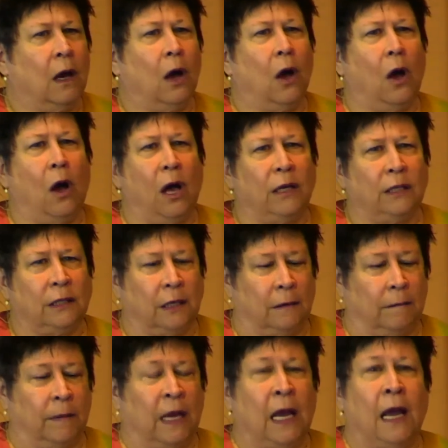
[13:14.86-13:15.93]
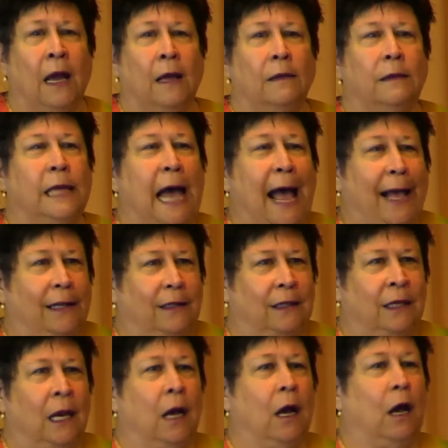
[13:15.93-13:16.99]
Awesome.
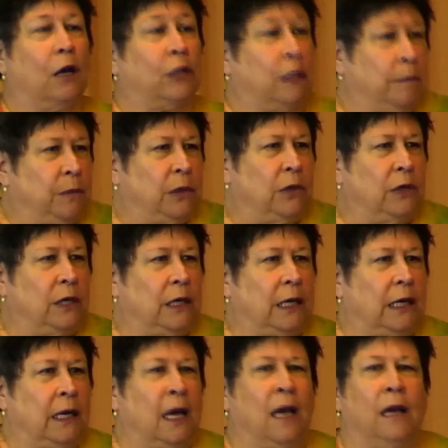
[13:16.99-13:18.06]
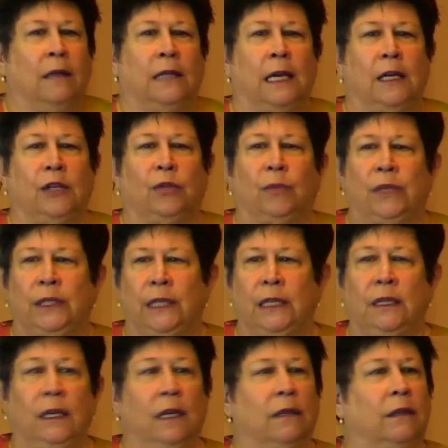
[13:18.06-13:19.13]
That's a community that is
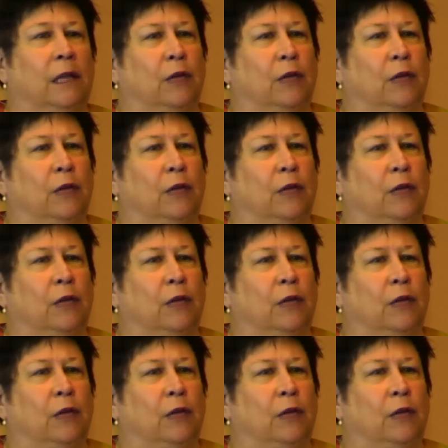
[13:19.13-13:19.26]
resilient,